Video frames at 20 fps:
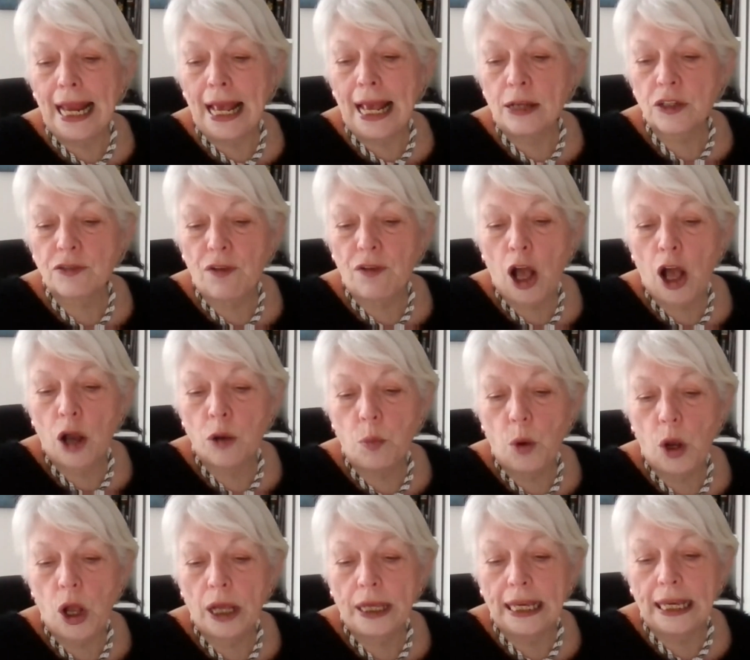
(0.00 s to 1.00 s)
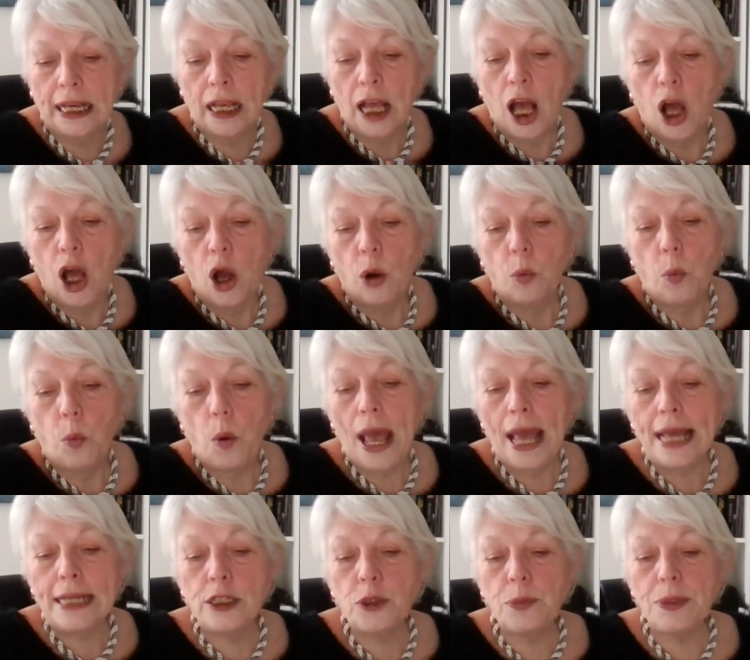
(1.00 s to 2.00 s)
allowance for home working,
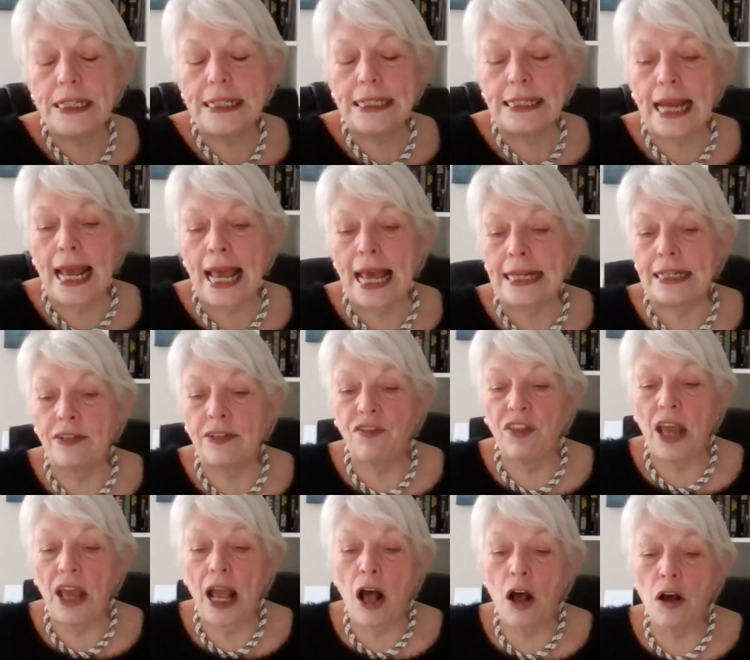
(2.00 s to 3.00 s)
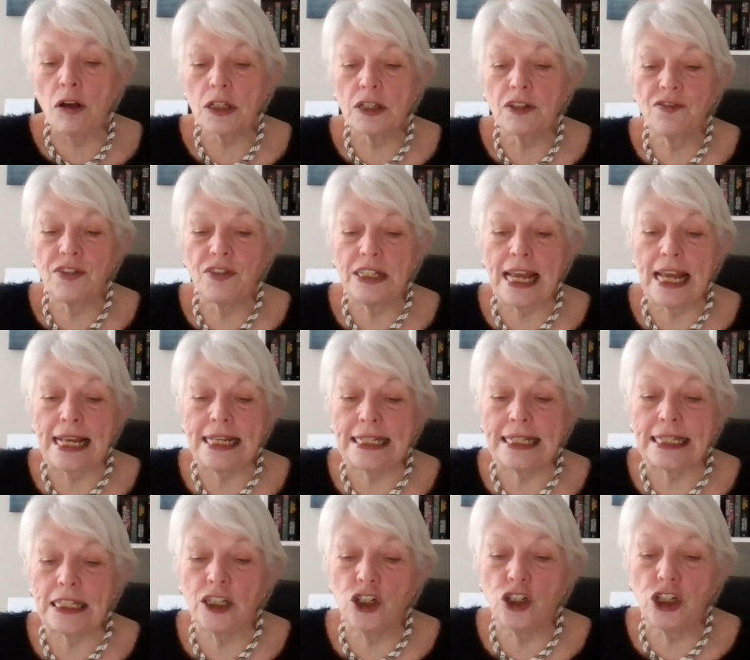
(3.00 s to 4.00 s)
where do we stand if they ask for
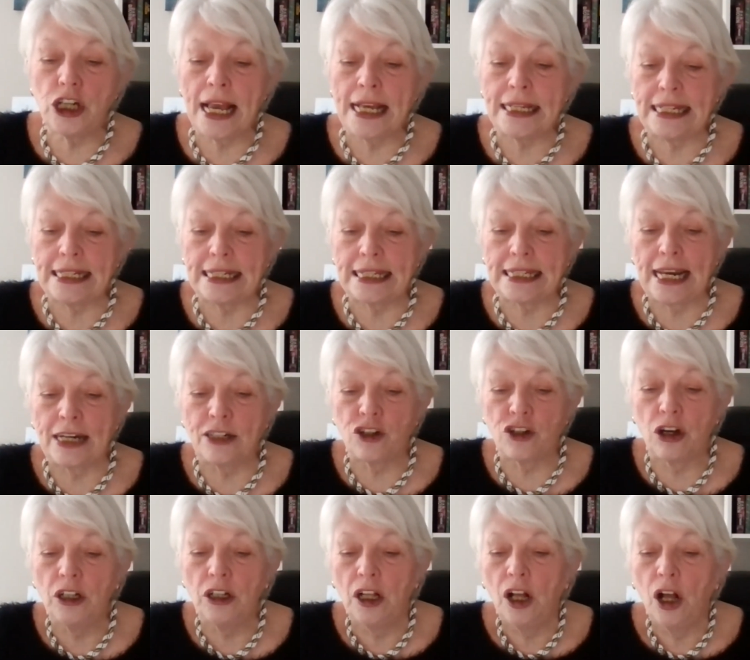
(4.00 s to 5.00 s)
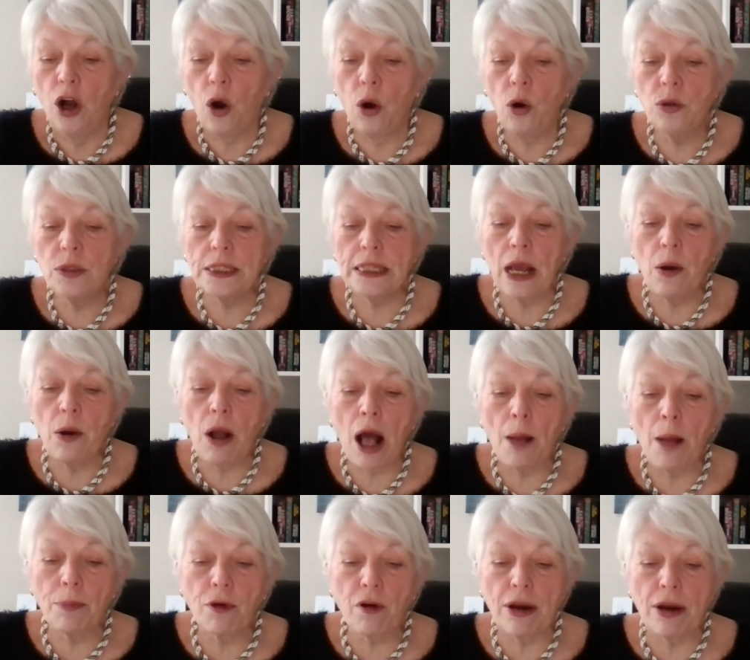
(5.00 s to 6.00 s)
desks and chairs, etc.? Also,
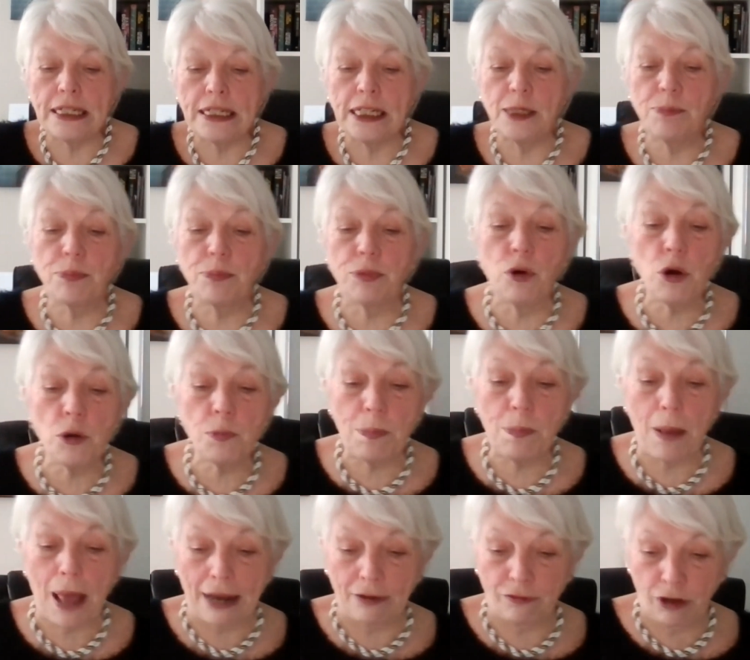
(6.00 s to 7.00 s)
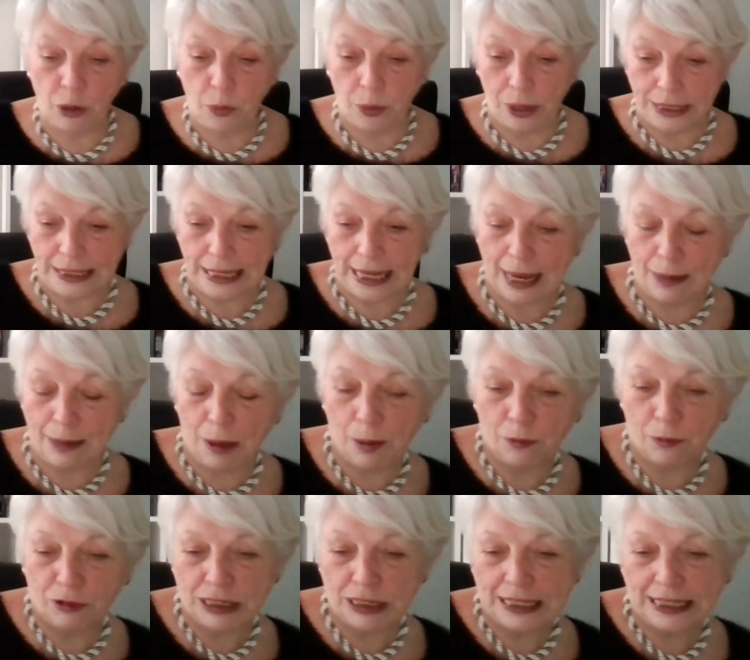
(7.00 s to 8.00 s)
upgraded broadband request came
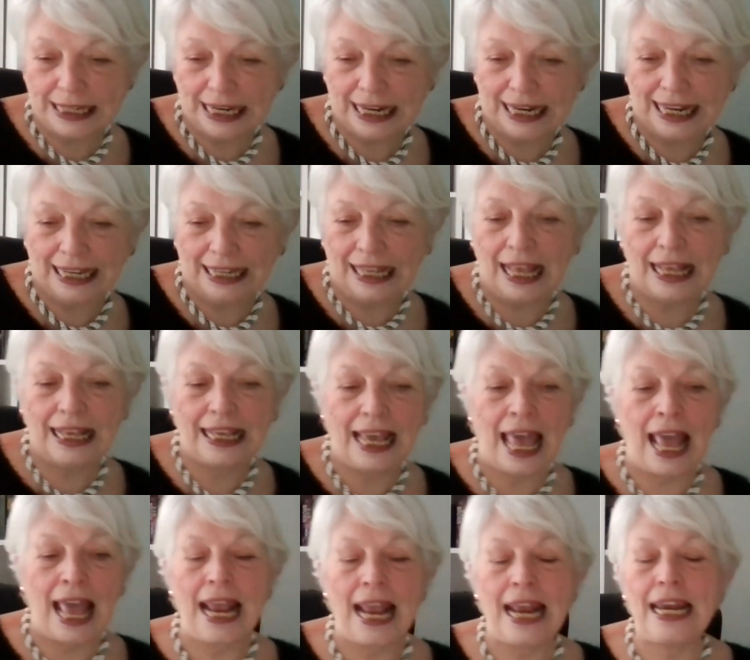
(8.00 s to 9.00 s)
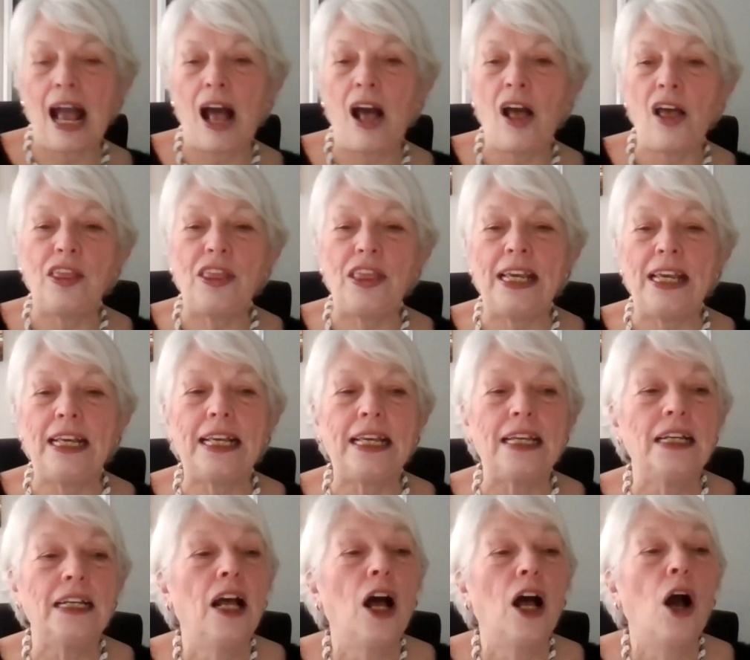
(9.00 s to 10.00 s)
up recently. Again, I think
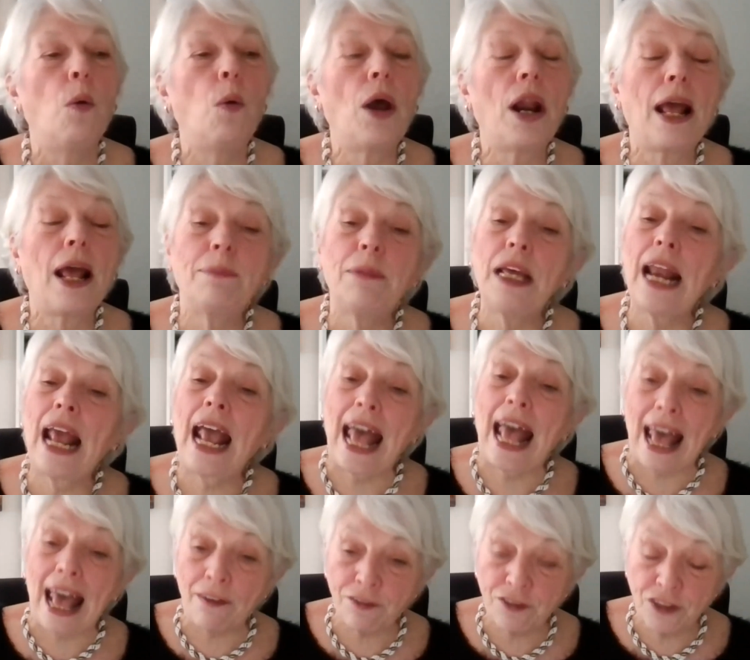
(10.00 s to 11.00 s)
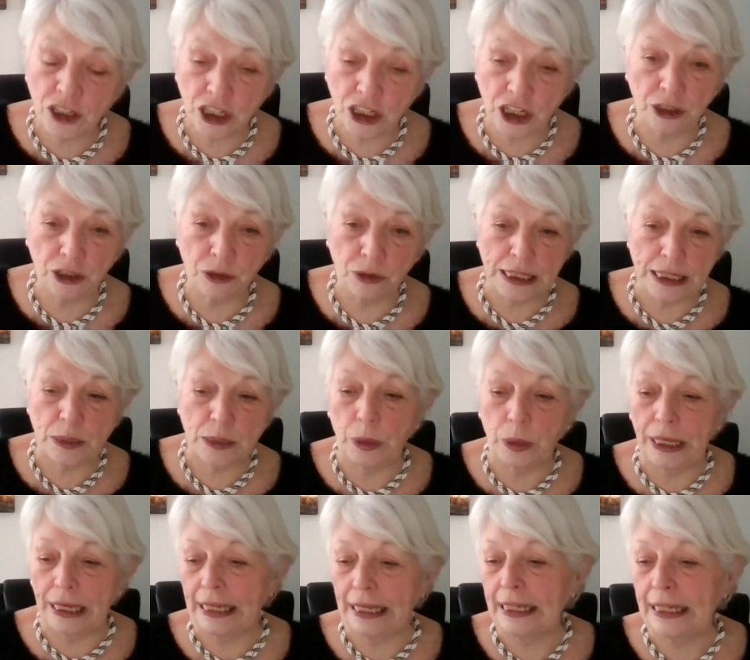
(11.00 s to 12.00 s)
what I'm going to have to do this
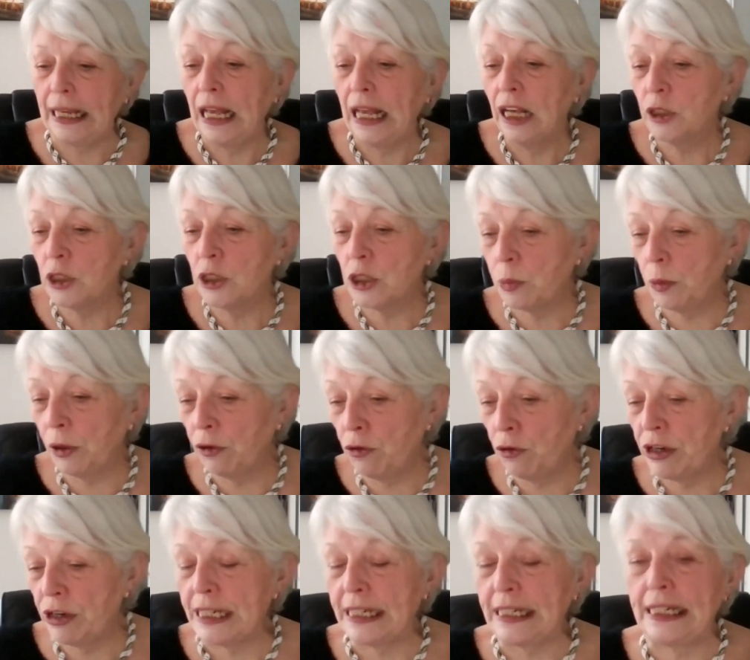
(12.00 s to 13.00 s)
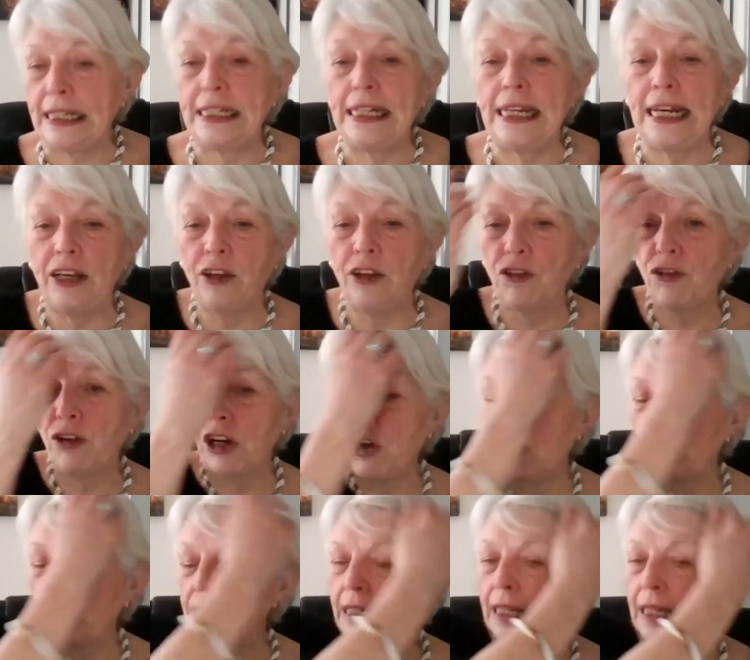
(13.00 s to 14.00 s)
week, because we're already nearly at 3
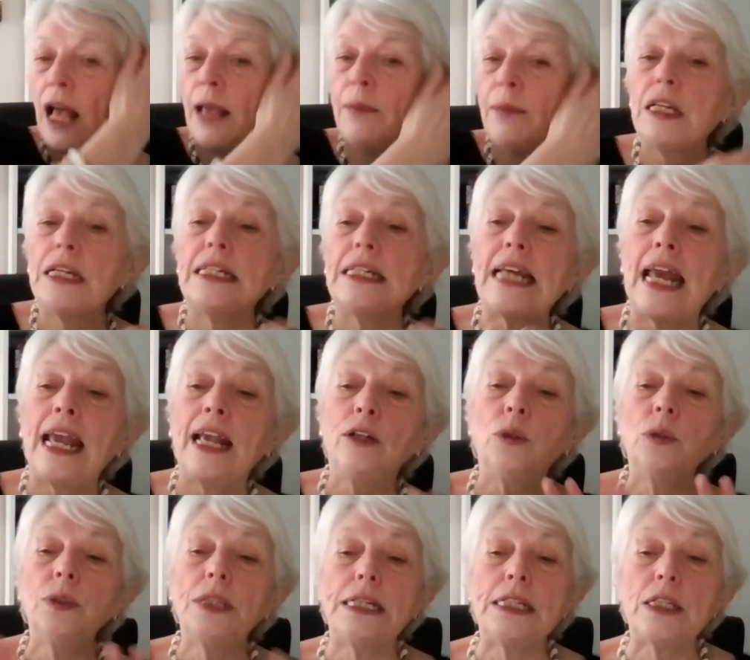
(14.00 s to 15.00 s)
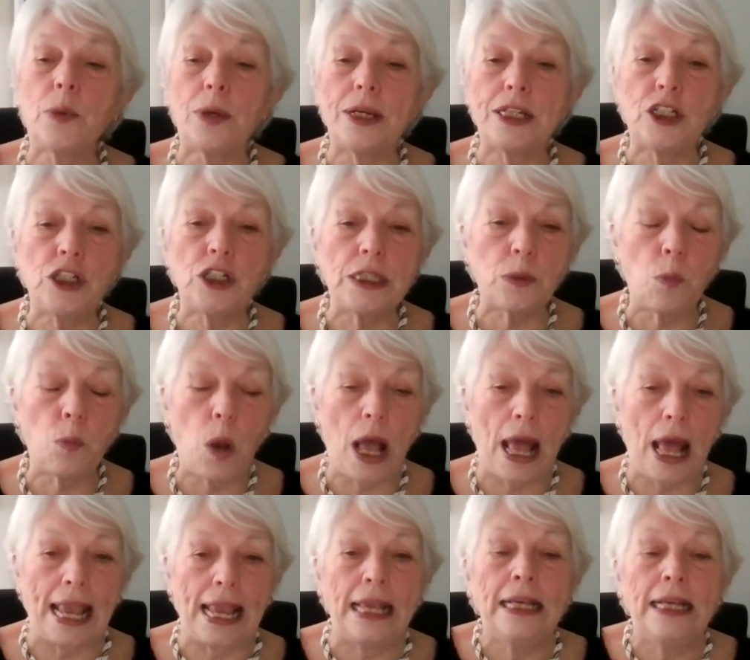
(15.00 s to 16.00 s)
o'clock, so I'm going to take all these questions
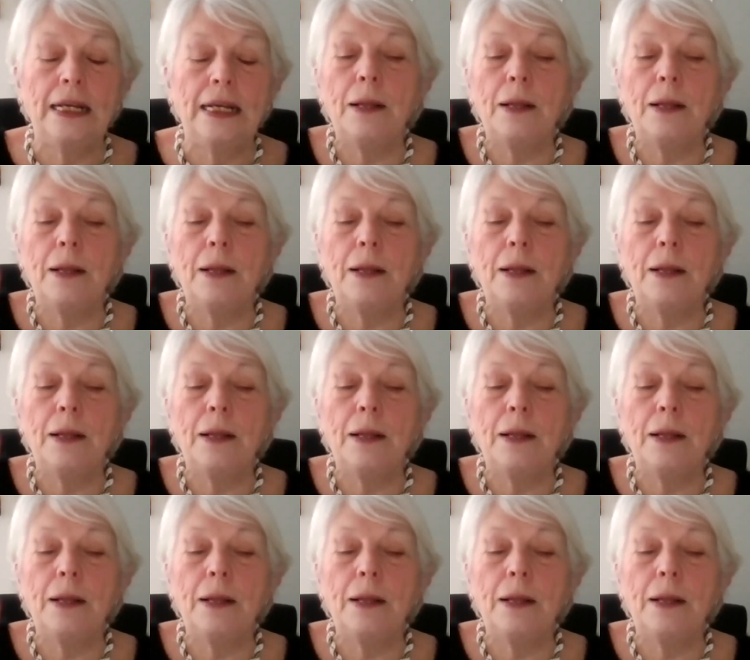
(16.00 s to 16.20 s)
away.